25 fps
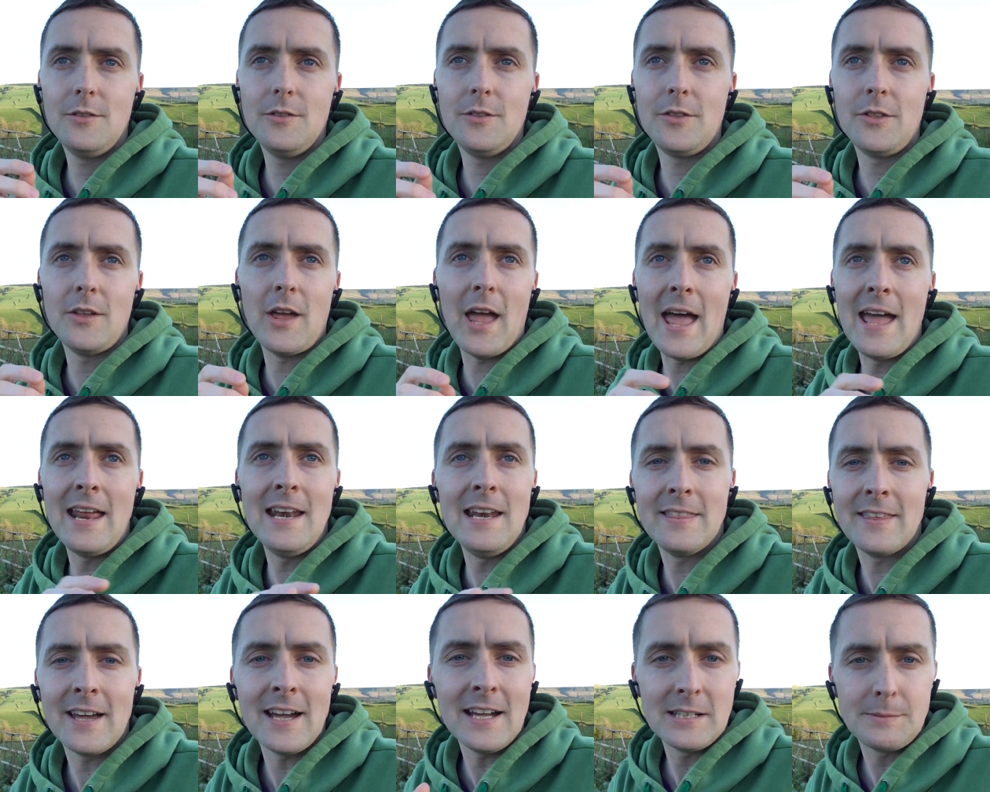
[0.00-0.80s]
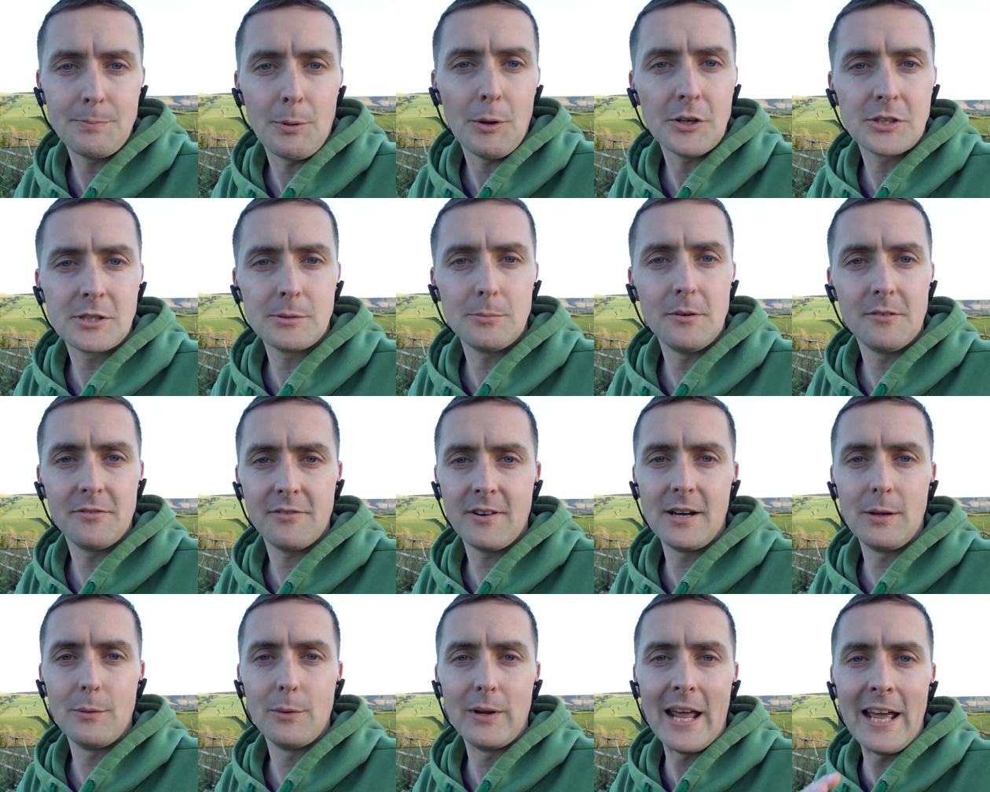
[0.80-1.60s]
that is possible
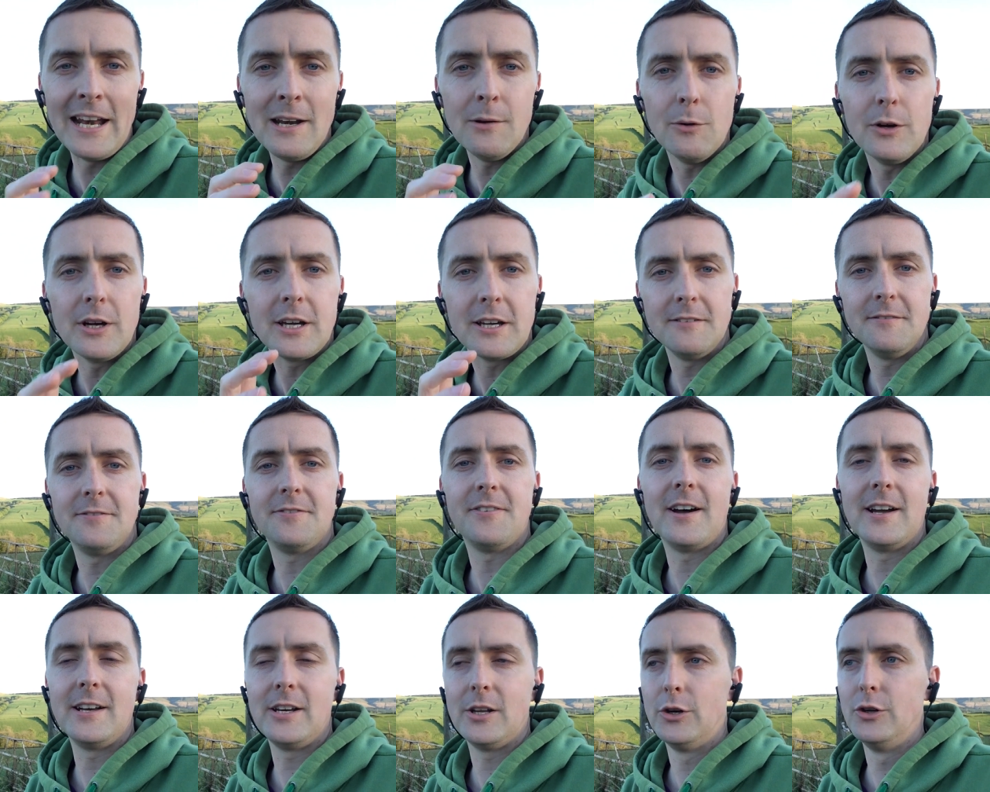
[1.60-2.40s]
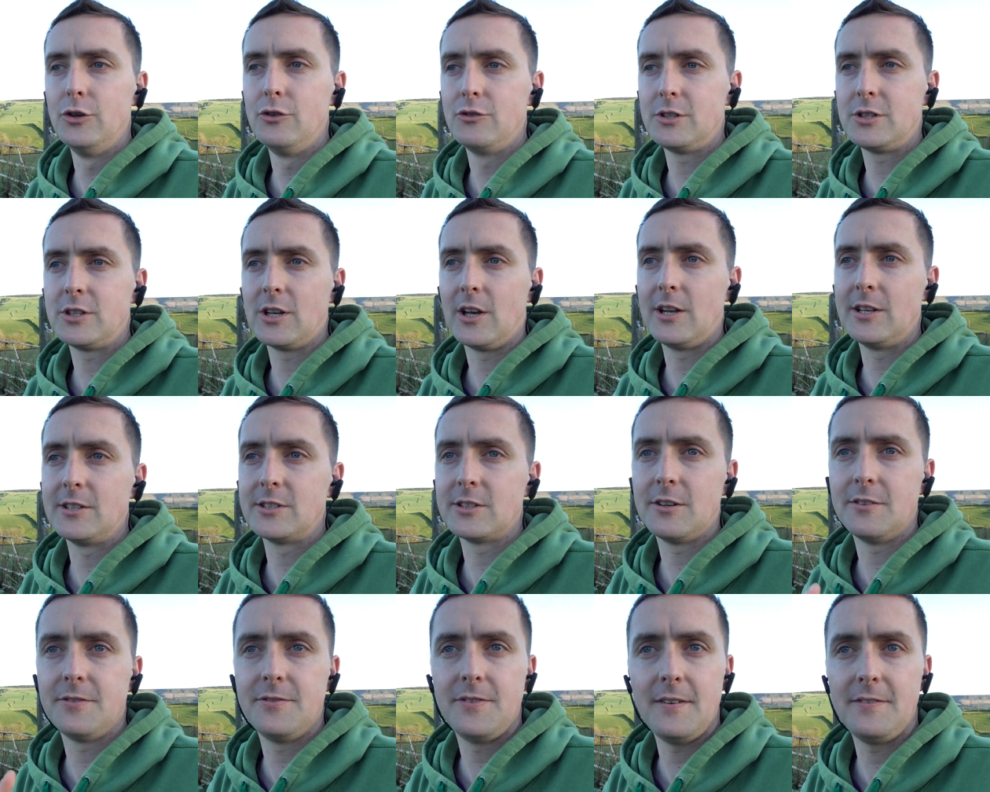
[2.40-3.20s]
for anyone. Anyone can find $100 or
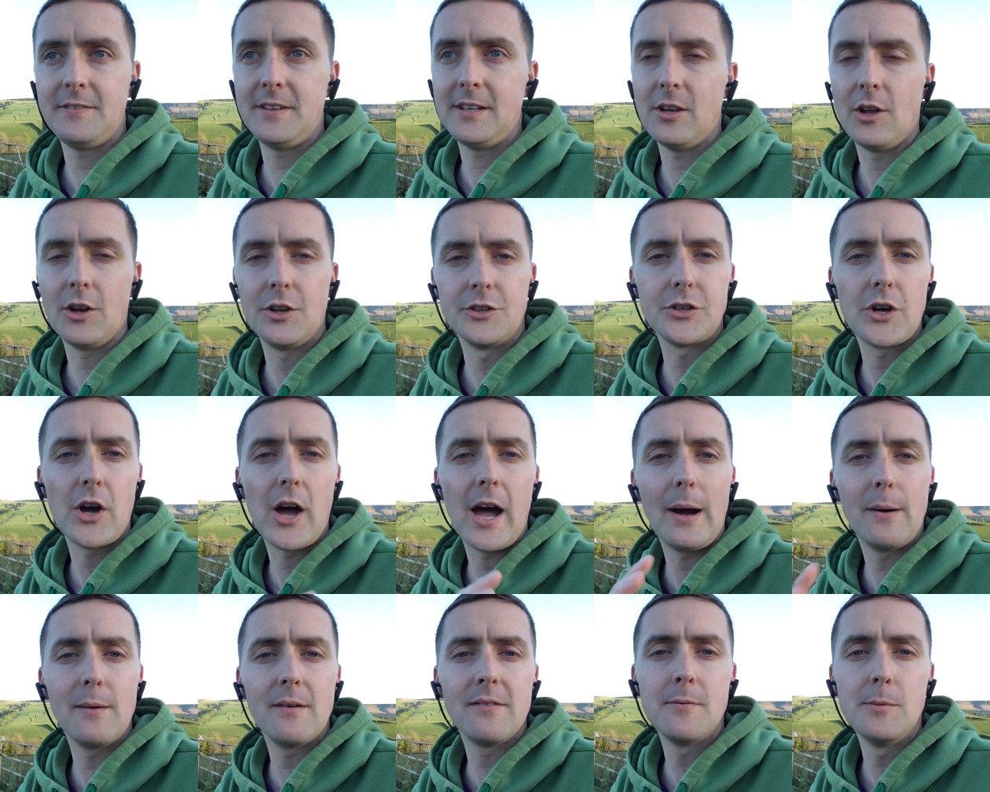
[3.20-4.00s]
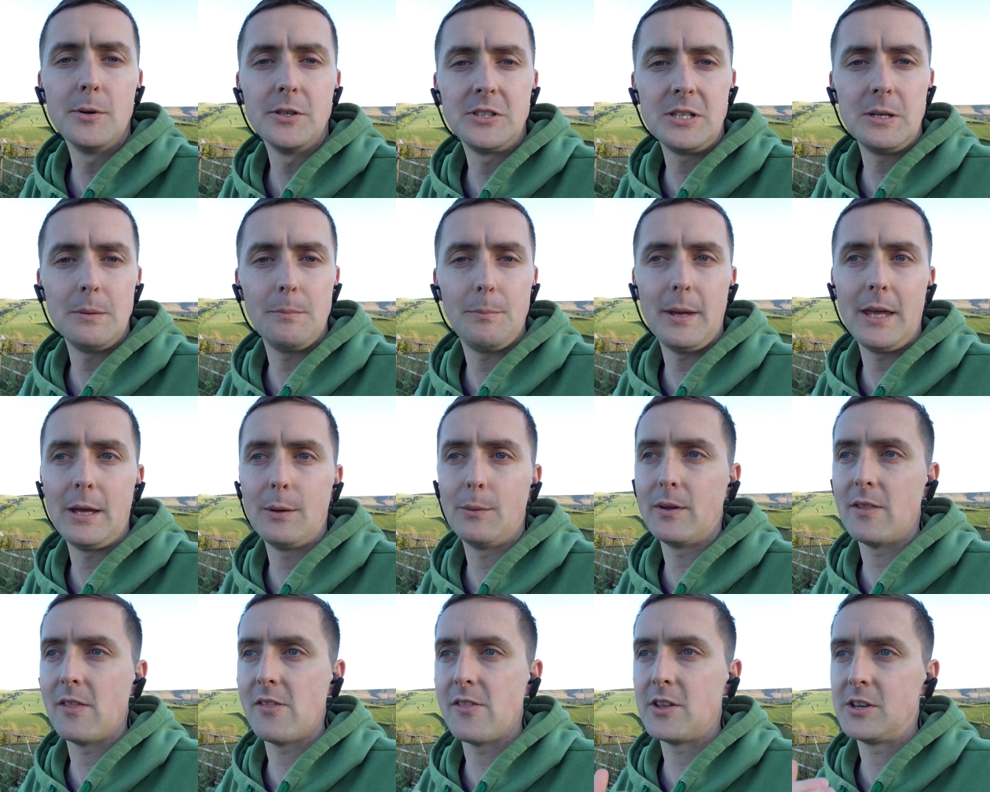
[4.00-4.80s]
$50 or however much it be,
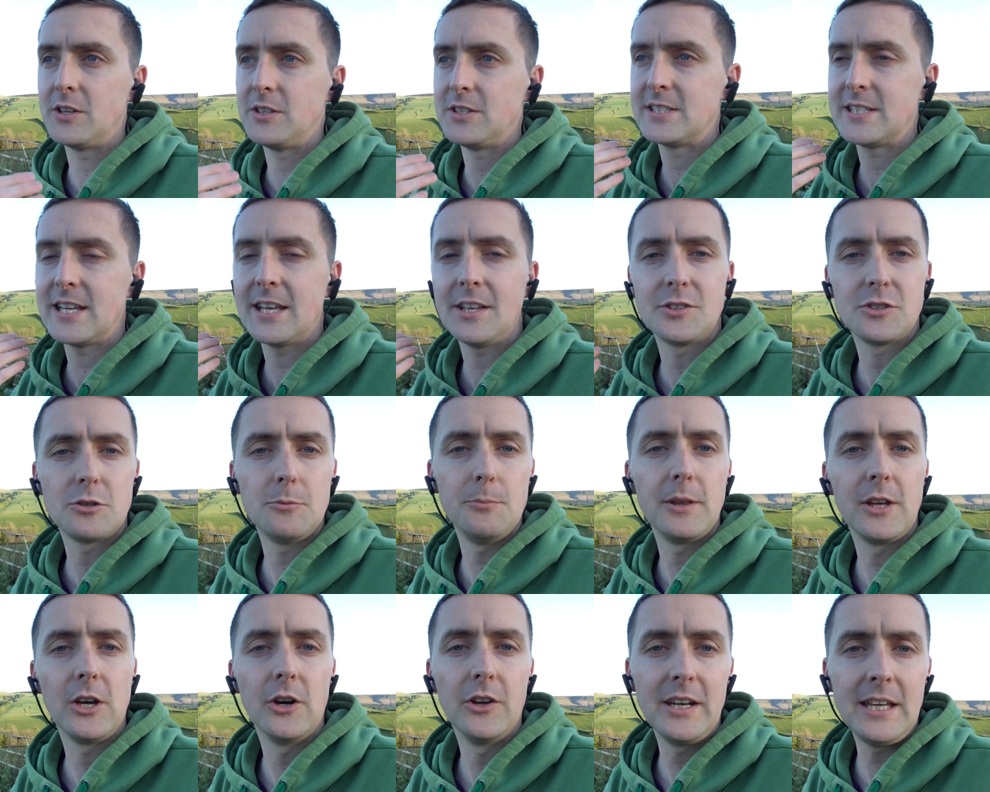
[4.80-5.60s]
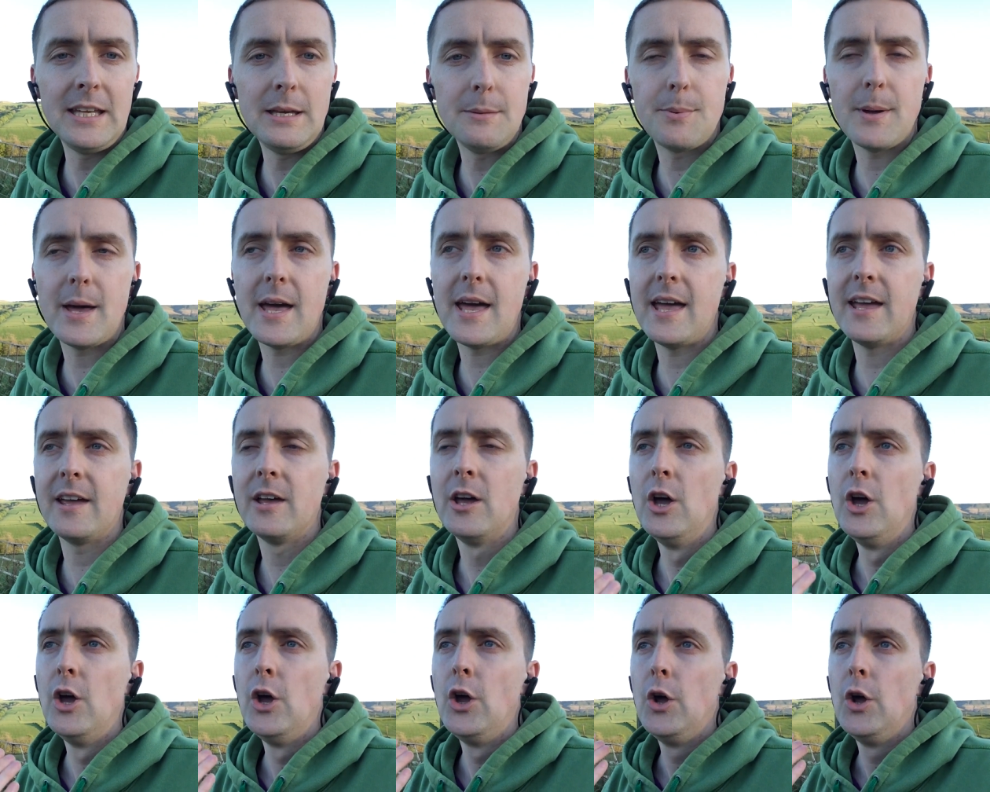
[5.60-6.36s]
whether they sell something on eBay,